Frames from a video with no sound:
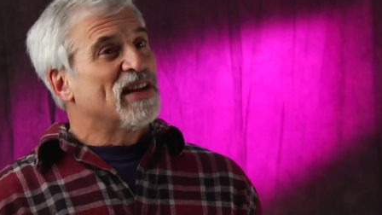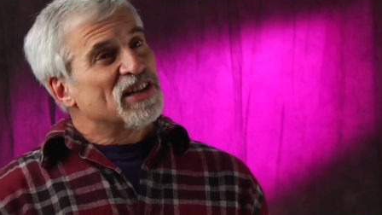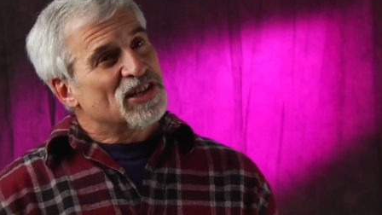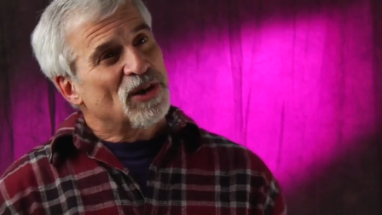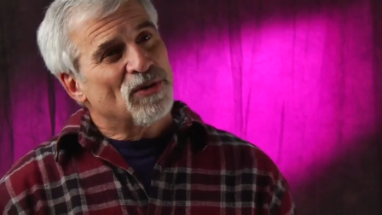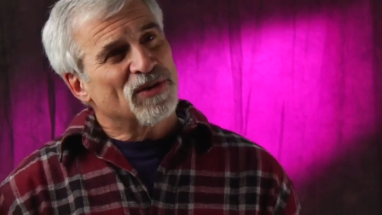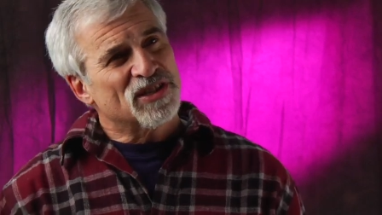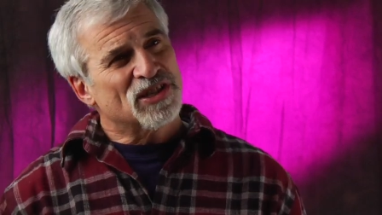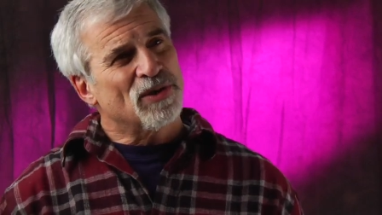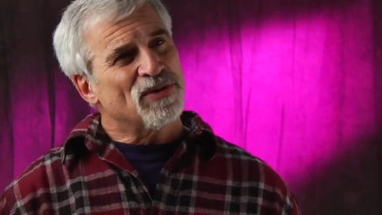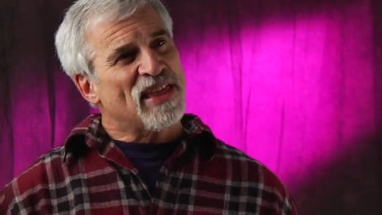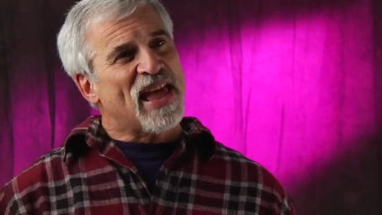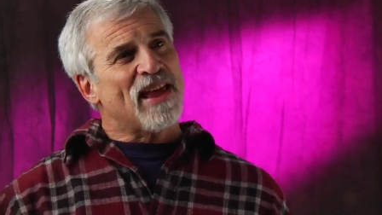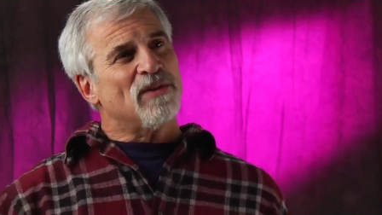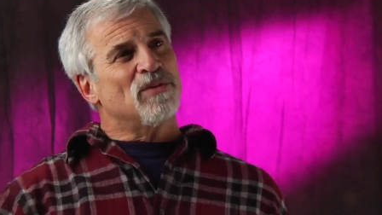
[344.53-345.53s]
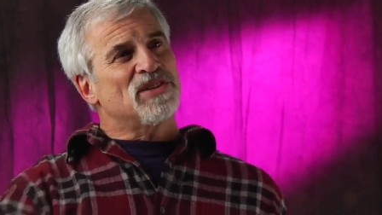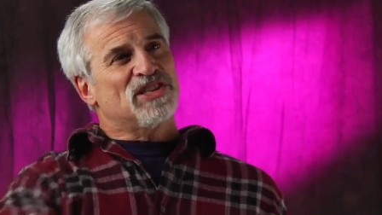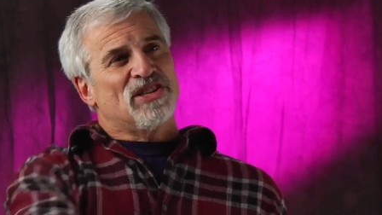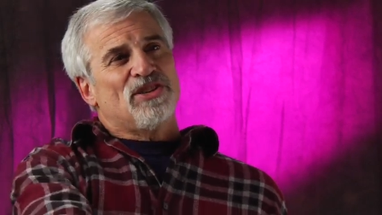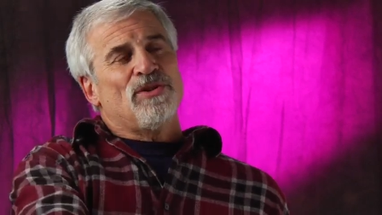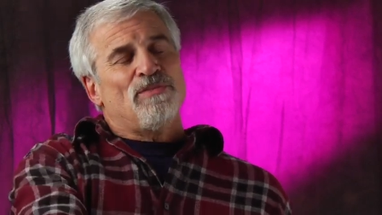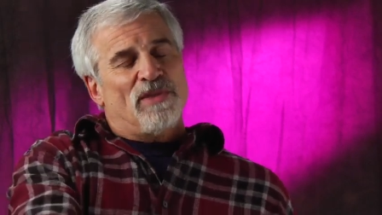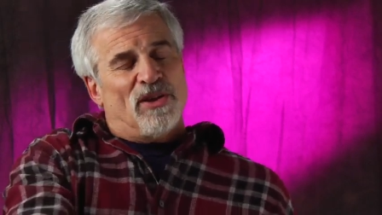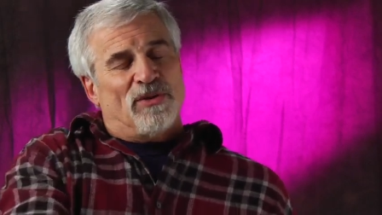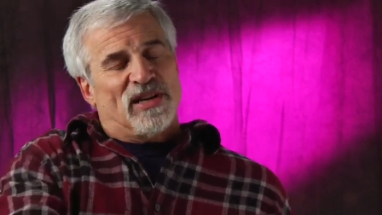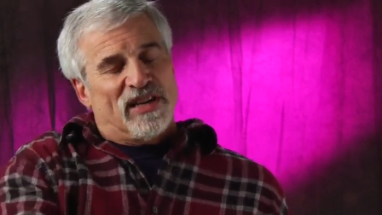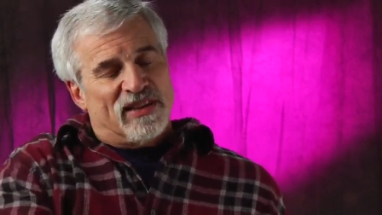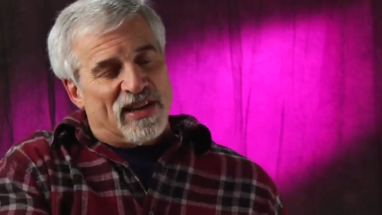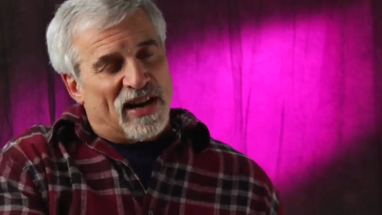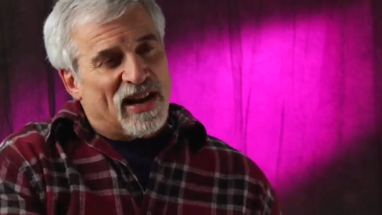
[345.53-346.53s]
So so that was the
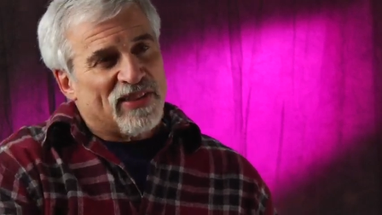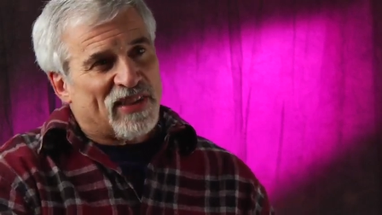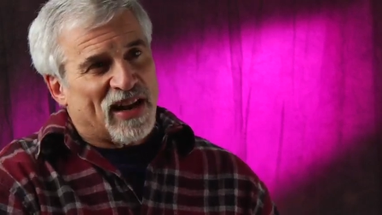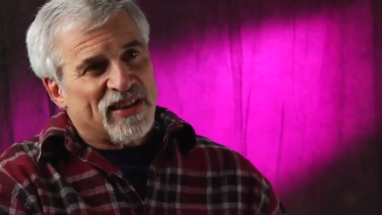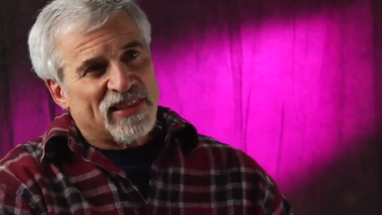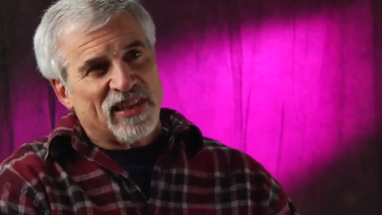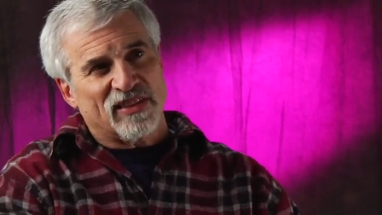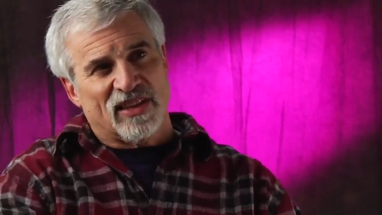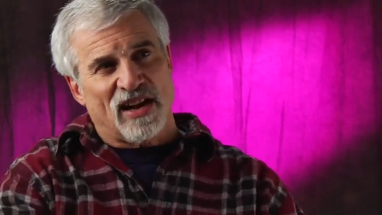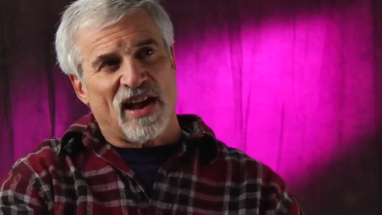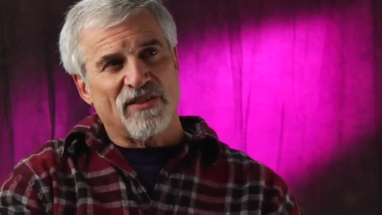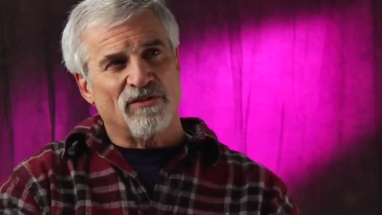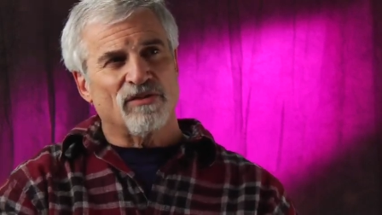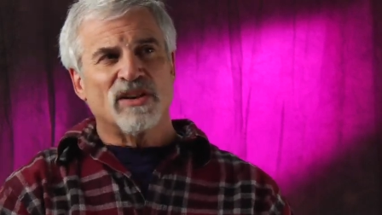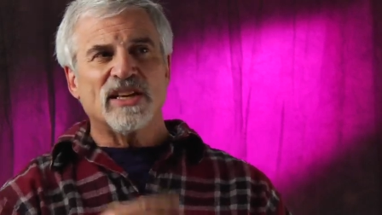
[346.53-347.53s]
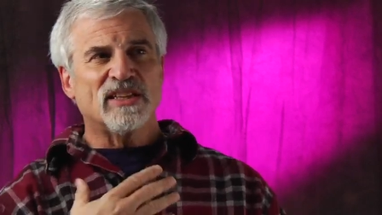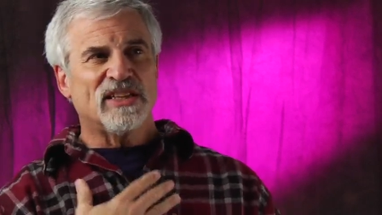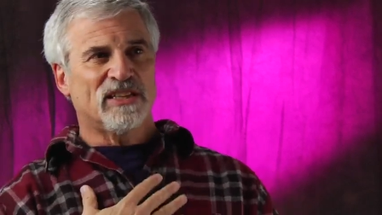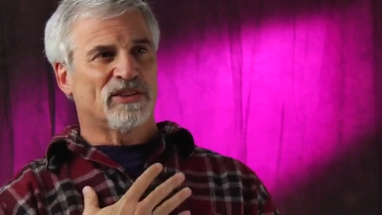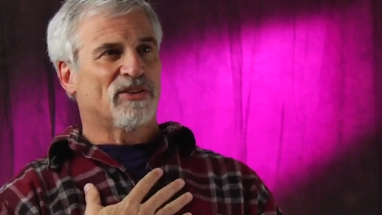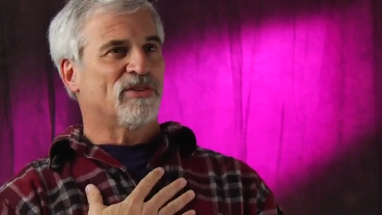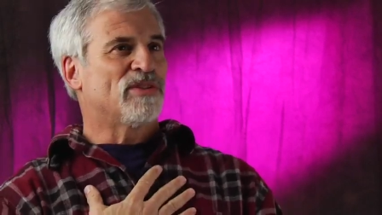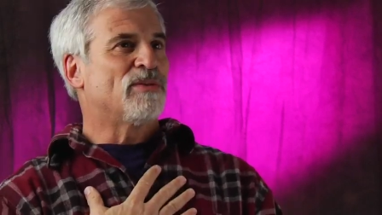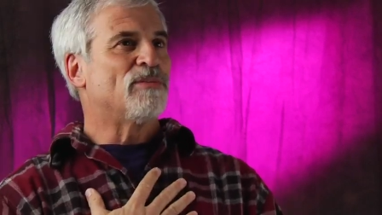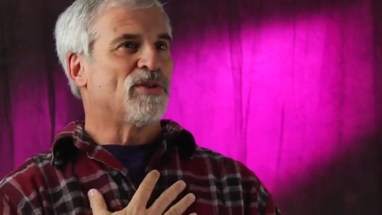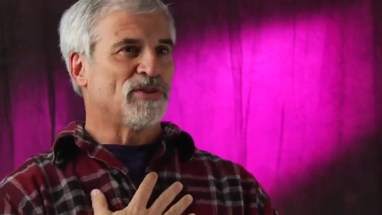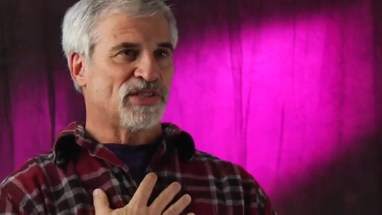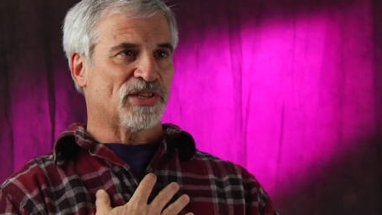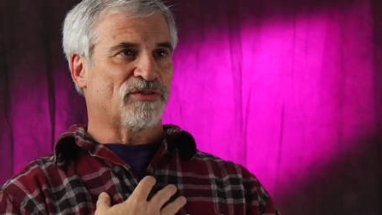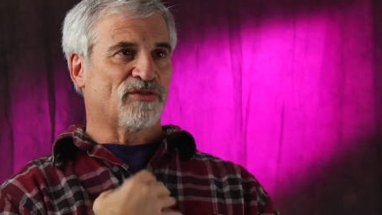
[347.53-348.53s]
humility that, that I think that I really learned the
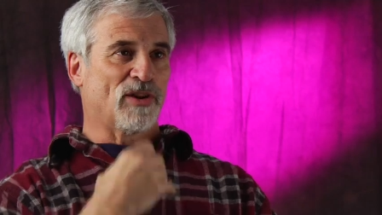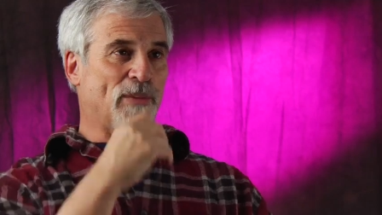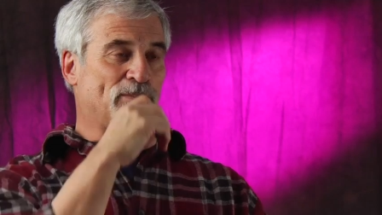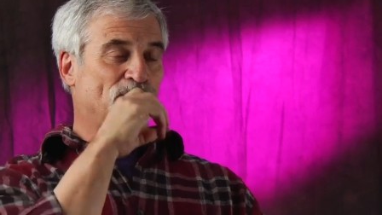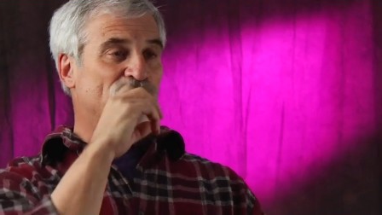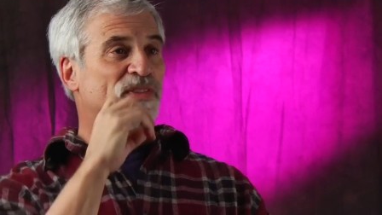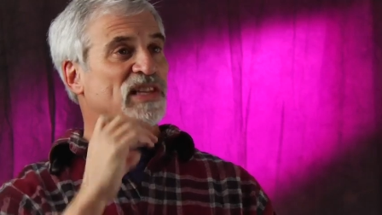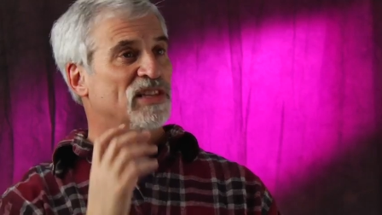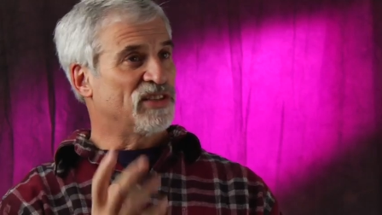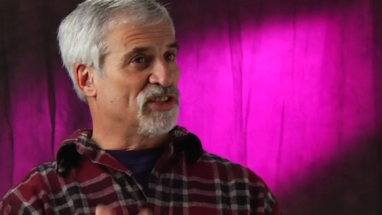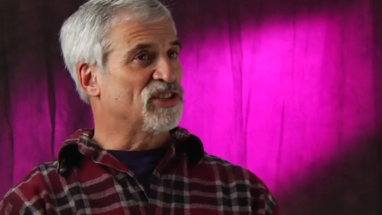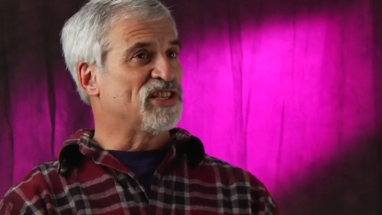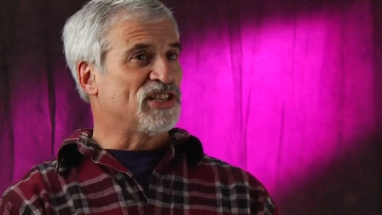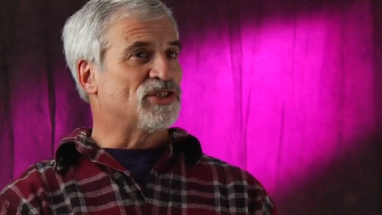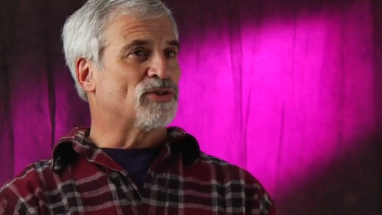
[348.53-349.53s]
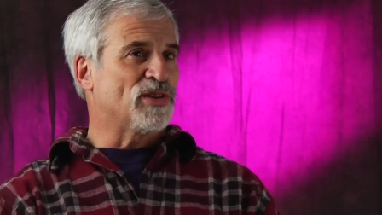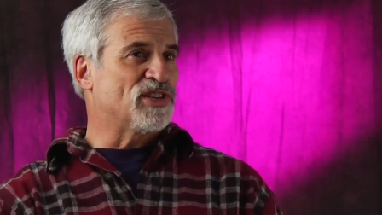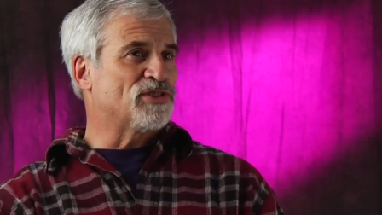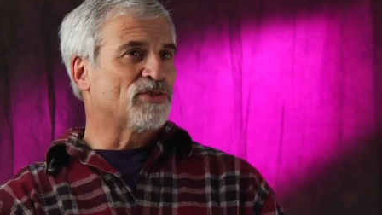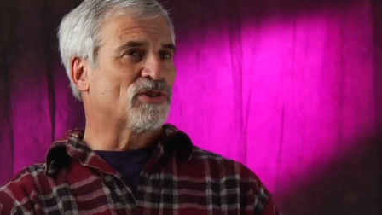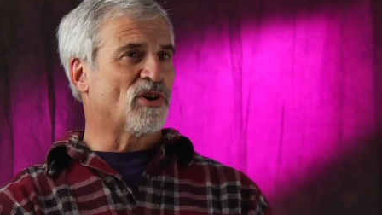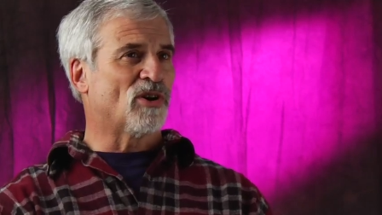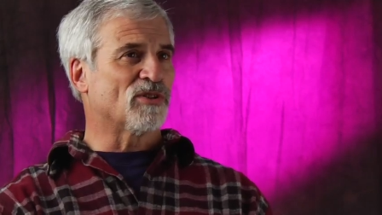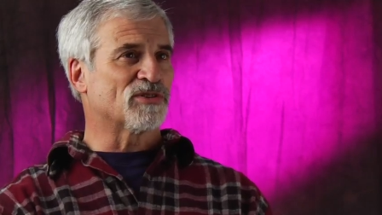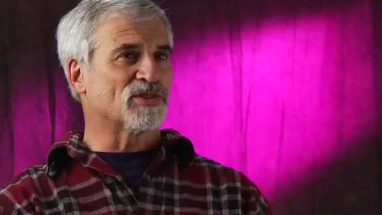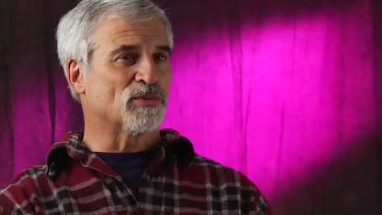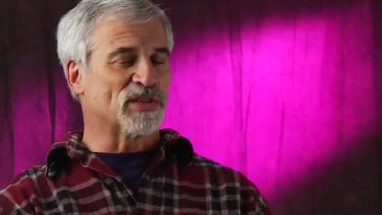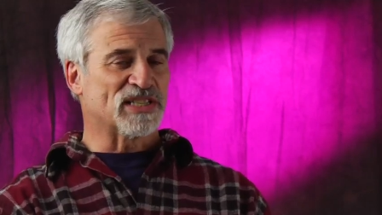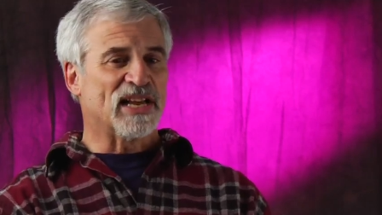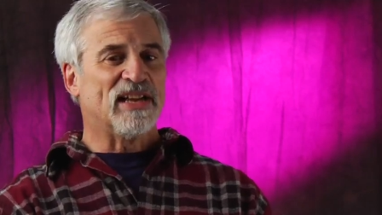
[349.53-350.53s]
most from the, the, these traditional
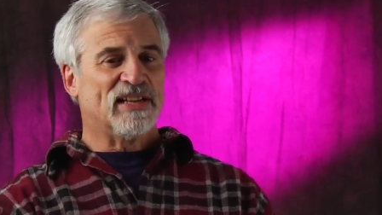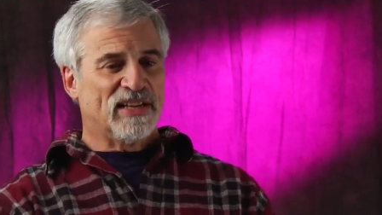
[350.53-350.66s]
callers, was